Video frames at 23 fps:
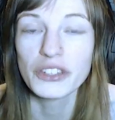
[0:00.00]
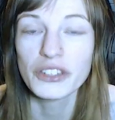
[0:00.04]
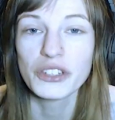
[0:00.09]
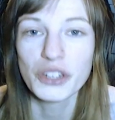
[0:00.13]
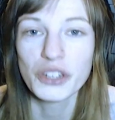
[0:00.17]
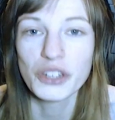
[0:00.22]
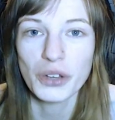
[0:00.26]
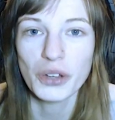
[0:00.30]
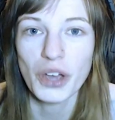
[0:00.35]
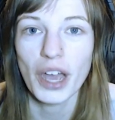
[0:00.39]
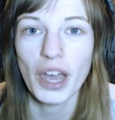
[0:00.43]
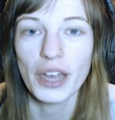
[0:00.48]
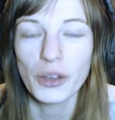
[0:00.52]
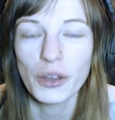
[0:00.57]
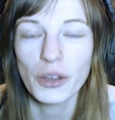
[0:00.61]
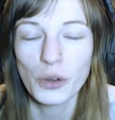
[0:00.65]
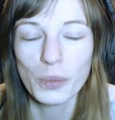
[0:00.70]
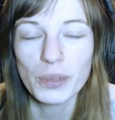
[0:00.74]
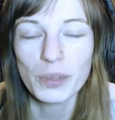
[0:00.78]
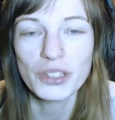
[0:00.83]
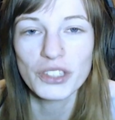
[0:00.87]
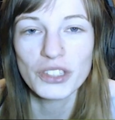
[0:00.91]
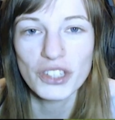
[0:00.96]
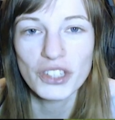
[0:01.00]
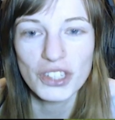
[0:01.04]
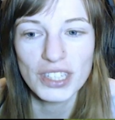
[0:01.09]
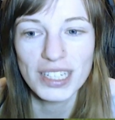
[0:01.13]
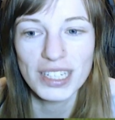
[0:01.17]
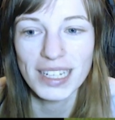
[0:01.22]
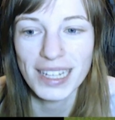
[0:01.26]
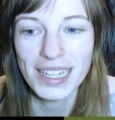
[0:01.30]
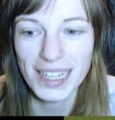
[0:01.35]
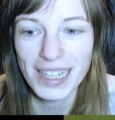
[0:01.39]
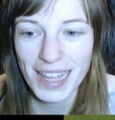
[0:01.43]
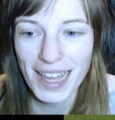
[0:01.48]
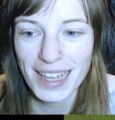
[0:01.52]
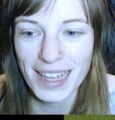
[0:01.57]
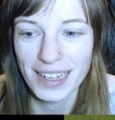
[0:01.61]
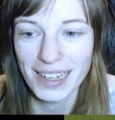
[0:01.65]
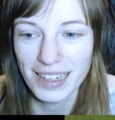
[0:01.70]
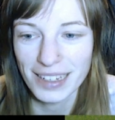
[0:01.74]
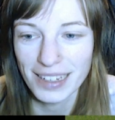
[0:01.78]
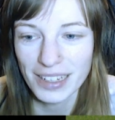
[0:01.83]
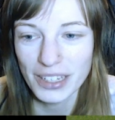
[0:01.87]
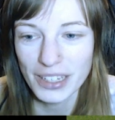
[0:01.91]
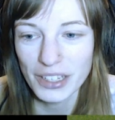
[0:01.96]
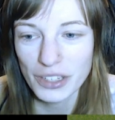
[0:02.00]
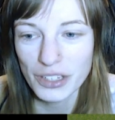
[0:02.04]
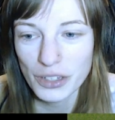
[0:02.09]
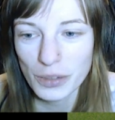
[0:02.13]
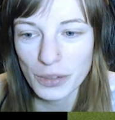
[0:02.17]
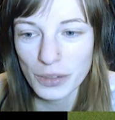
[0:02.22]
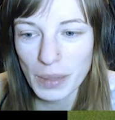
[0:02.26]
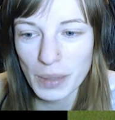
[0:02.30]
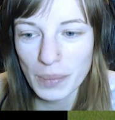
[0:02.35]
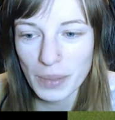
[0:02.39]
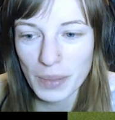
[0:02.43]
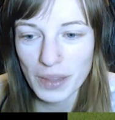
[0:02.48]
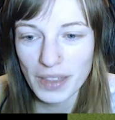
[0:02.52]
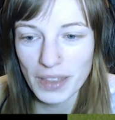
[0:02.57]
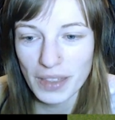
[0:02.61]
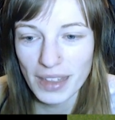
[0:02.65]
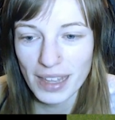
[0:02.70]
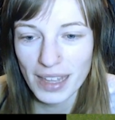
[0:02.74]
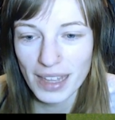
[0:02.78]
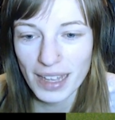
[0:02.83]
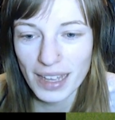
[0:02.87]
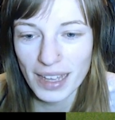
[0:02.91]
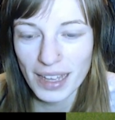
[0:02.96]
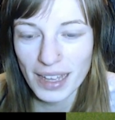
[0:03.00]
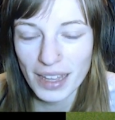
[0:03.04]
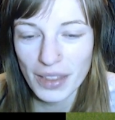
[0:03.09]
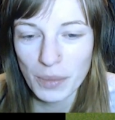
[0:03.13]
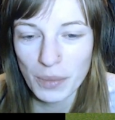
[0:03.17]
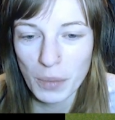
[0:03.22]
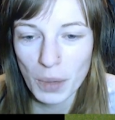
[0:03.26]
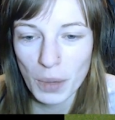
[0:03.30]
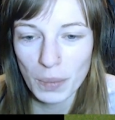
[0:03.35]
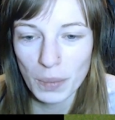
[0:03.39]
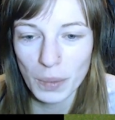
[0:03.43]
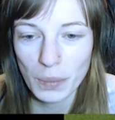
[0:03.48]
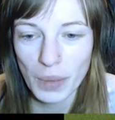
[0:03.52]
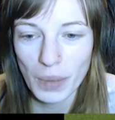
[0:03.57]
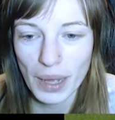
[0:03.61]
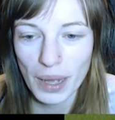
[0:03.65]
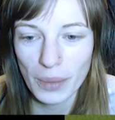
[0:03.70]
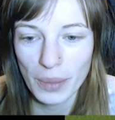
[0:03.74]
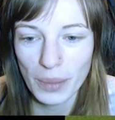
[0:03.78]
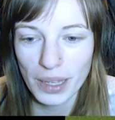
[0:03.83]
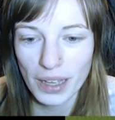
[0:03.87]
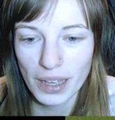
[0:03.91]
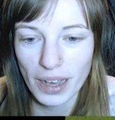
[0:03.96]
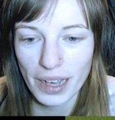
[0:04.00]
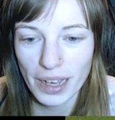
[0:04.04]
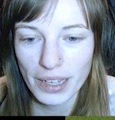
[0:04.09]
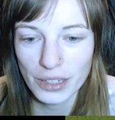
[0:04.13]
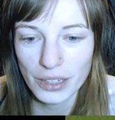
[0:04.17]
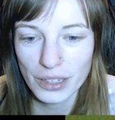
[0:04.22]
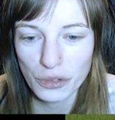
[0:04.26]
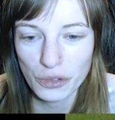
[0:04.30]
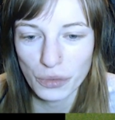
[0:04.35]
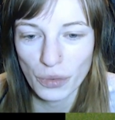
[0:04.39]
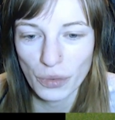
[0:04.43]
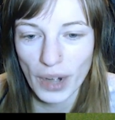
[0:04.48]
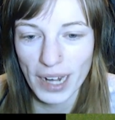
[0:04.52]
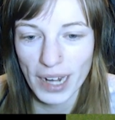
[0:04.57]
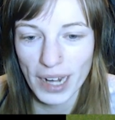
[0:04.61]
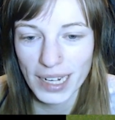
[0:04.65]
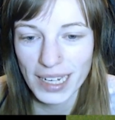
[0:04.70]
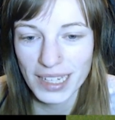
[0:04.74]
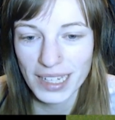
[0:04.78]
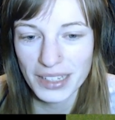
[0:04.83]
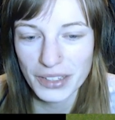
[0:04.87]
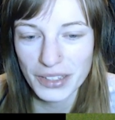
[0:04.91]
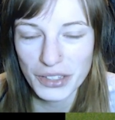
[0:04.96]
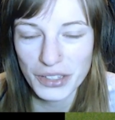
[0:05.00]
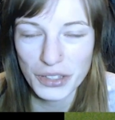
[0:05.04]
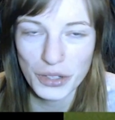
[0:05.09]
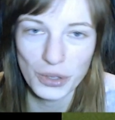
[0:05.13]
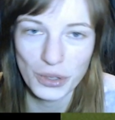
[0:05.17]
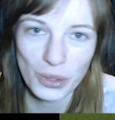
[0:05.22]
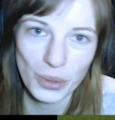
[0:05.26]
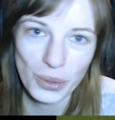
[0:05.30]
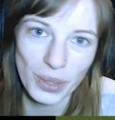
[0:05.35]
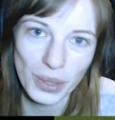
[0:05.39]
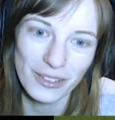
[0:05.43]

Do you know, I almost just did it again. Do you remember the uh, the moment where we kind of ran into